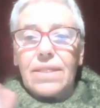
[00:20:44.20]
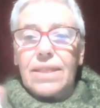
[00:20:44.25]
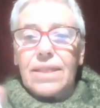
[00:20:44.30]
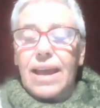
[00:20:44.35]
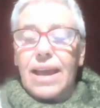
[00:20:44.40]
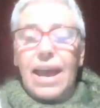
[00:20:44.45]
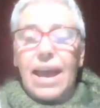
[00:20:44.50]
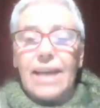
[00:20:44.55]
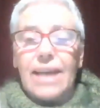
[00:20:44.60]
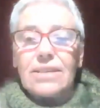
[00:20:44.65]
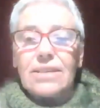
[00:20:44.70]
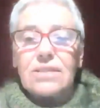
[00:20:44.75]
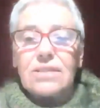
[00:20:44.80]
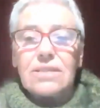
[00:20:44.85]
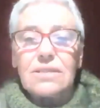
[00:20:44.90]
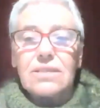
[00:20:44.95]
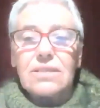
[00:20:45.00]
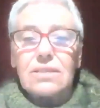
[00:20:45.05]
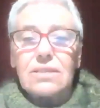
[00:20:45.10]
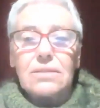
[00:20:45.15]
the
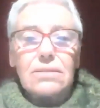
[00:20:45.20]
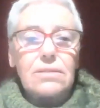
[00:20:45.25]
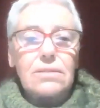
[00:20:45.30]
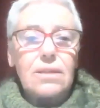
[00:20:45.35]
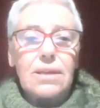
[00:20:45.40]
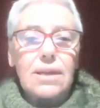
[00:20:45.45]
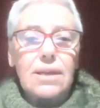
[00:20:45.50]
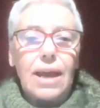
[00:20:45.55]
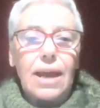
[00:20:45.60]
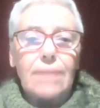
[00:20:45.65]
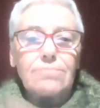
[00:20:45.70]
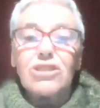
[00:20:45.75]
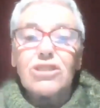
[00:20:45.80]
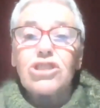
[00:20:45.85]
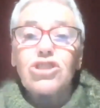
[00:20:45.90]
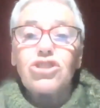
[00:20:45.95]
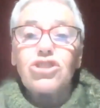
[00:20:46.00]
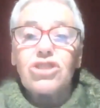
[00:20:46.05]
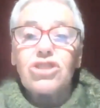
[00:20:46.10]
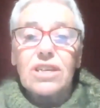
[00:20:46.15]
CAS, the
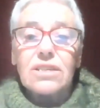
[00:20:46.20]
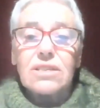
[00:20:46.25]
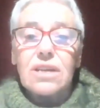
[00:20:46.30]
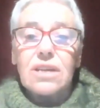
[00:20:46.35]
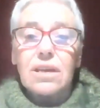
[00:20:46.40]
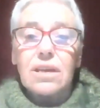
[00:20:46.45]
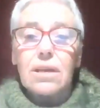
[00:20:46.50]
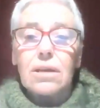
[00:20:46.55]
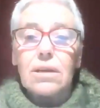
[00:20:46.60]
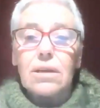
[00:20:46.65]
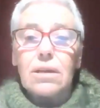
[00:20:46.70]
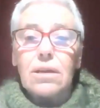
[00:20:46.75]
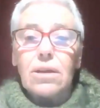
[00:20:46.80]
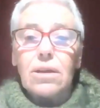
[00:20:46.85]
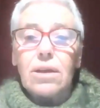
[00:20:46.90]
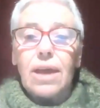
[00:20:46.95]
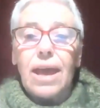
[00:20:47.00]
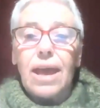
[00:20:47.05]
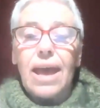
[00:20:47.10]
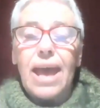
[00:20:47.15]
restricting
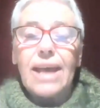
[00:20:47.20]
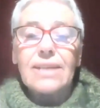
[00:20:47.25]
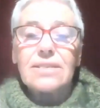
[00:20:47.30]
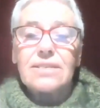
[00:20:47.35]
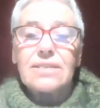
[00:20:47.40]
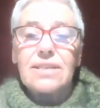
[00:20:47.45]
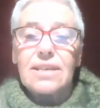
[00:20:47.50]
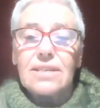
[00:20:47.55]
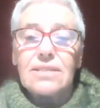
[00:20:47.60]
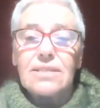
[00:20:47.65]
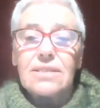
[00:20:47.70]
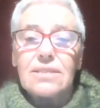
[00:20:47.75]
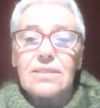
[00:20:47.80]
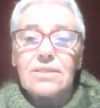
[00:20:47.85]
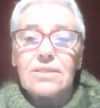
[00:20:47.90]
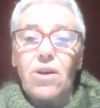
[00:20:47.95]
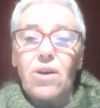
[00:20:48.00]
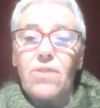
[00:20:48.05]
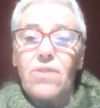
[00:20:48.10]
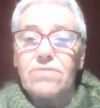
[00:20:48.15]

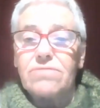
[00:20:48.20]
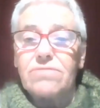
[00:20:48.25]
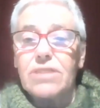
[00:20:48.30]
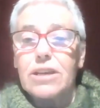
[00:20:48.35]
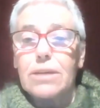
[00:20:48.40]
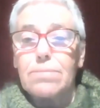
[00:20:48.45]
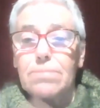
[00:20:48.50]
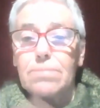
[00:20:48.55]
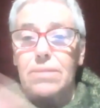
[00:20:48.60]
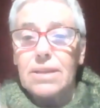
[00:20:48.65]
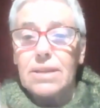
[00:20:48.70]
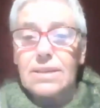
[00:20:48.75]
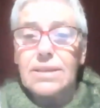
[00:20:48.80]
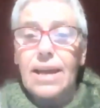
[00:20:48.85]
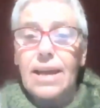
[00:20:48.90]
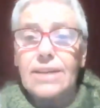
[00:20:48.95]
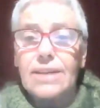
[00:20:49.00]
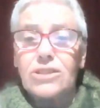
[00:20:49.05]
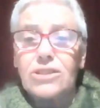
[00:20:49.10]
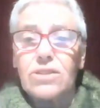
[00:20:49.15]
access on the
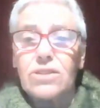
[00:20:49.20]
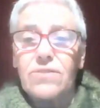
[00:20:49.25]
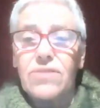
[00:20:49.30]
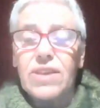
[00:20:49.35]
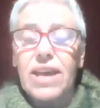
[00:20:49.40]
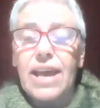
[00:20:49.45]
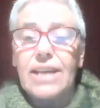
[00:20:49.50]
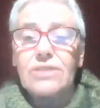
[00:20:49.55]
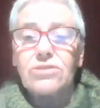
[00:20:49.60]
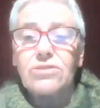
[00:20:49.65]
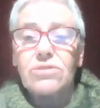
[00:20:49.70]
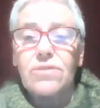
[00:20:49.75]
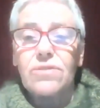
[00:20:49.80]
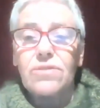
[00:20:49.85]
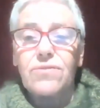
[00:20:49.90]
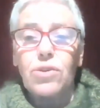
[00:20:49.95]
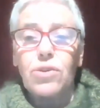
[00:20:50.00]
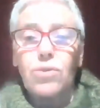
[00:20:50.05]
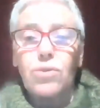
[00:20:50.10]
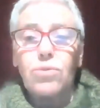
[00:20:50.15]
recommendation of the CAS
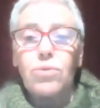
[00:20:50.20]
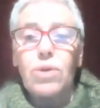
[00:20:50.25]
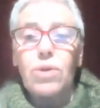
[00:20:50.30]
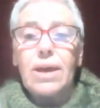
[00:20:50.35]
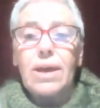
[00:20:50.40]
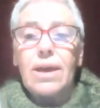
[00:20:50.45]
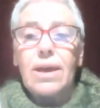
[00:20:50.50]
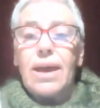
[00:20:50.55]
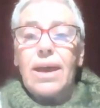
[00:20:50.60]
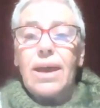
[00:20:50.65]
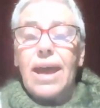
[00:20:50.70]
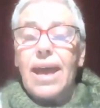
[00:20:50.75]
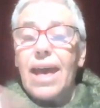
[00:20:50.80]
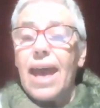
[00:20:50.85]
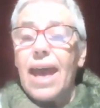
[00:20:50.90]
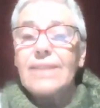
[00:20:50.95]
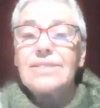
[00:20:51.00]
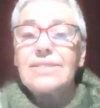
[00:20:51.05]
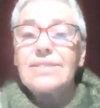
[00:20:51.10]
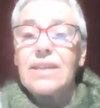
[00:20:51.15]
review
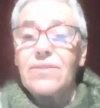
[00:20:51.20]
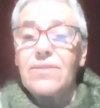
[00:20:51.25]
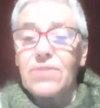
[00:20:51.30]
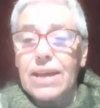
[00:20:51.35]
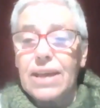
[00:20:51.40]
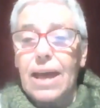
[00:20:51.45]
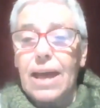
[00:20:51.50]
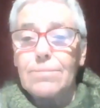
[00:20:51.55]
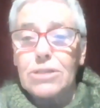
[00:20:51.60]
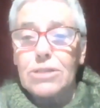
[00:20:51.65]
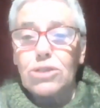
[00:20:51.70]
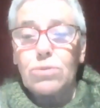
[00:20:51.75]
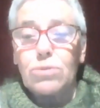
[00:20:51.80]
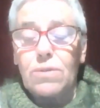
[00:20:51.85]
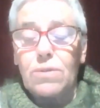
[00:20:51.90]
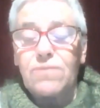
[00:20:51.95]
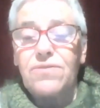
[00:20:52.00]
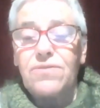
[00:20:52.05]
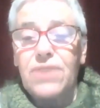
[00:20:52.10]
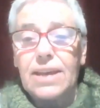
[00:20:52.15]
hadn't even come
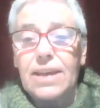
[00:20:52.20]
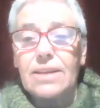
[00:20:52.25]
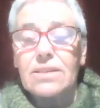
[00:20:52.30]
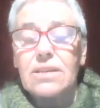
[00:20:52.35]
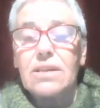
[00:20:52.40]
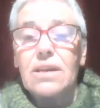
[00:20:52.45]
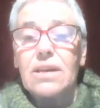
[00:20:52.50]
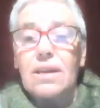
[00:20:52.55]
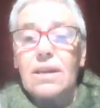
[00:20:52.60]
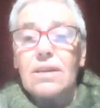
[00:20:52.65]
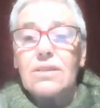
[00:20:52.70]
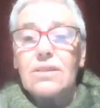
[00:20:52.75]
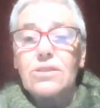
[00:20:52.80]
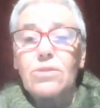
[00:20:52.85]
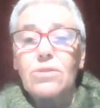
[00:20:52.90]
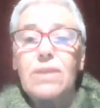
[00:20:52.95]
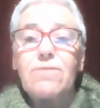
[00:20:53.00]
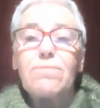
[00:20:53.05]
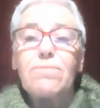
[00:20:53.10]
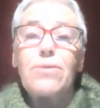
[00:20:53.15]
into effect.
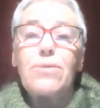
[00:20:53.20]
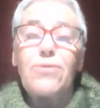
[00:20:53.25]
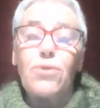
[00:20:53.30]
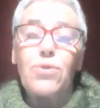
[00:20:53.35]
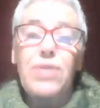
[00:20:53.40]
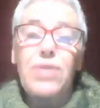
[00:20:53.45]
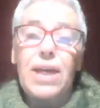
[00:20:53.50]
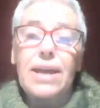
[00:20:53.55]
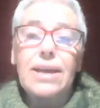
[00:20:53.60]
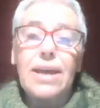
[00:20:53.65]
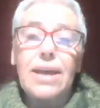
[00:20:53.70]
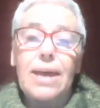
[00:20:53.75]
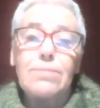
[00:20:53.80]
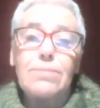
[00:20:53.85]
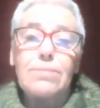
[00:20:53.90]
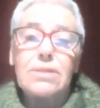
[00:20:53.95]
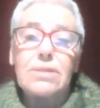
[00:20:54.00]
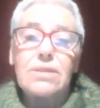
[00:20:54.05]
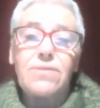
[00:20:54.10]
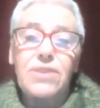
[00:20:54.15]
So even before that
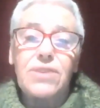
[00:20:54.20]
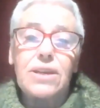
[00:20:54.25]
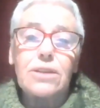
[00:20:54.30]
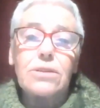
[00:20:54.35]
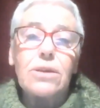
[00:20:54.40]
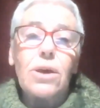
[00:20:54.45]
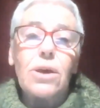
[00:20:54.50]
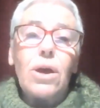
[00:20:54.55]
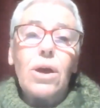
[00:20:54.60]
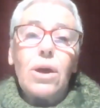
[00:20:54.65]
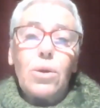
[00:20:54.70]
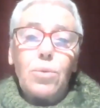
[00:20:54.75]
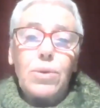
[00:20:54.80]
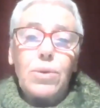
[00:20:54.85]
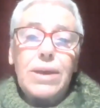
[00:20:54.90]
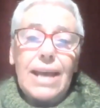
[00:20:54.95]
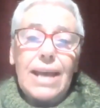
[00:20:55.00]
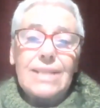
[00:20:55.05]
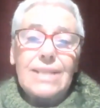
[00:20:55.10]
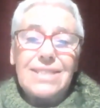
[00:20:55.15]
came into effect,
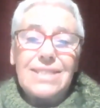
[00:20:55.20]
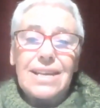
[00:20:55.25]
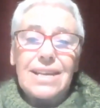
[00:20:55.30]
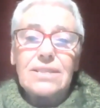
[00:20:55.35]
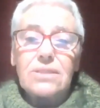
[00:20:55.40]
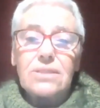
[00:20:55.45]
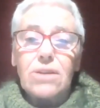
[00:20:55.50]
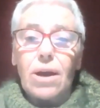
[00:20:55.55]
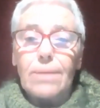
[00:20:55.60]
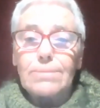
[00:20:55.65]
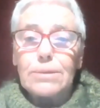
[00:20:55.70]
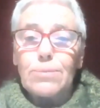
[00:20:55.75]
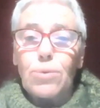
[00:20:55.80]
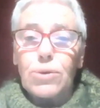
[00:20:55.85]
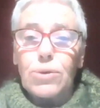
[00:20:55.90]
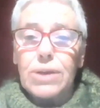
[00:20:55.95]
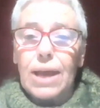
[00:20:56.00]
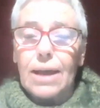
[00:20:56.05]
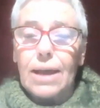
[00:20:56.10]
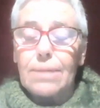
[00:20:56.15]
we had 10 times
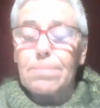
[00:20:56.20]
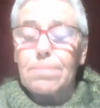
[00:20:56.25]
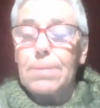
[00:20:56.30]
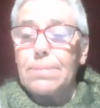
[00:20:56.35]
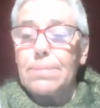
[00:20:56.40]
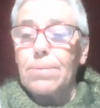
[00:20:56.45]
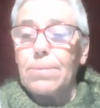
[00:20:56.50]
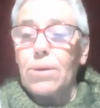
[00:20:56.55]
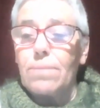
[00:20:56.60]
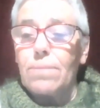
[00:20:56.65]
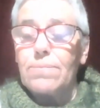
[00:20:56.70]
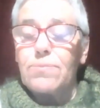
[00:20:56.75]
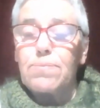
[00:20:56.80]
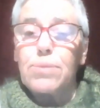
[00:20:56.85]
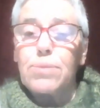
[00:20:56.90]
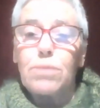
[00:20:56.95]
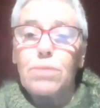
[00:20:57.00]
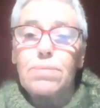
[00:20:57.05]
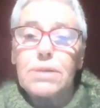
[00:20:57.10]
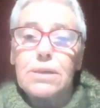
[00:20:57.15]
more young people on
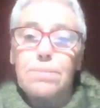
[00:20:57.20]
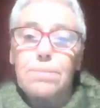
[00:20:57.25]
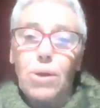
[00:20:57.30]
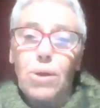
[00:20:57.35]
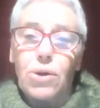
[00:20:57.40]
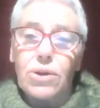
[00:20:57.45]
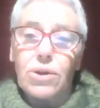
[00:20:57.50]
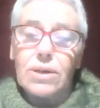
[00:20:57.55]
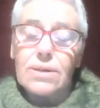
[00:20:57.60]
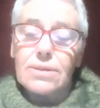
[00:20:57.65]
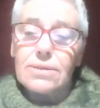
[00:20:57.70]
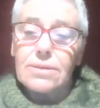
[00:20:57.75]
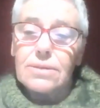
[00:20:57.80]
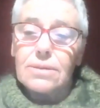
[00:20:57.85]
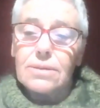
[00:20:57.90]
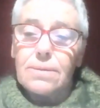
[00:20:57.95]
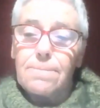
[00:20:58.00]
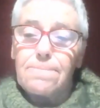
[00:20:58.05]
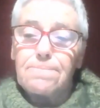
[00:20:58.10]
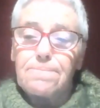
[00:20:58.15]
puberty
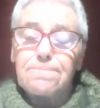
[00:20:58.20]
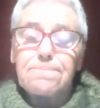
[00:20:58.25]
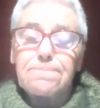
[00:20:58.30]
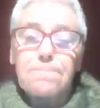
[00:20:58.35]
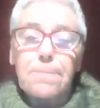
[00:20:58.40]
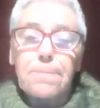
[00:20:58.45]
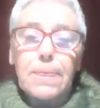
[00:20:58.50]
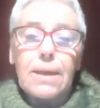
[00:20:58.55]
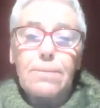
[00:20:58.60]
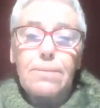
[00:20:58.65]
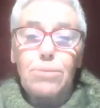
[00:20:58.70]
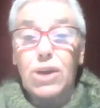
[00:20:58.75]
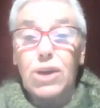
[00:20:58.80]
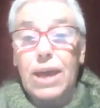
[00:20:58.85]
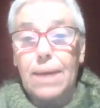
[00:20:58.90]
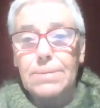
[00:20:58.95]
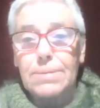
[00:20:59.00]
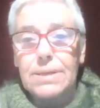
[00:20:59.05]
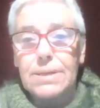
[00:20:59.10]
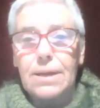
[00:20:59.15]
blockers per
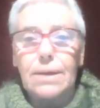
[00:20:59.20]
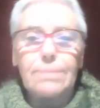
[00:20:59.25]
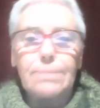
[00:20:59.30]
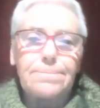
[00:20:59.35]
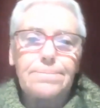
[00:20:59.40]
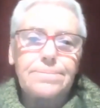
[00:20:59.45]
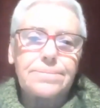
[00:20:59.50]
capita.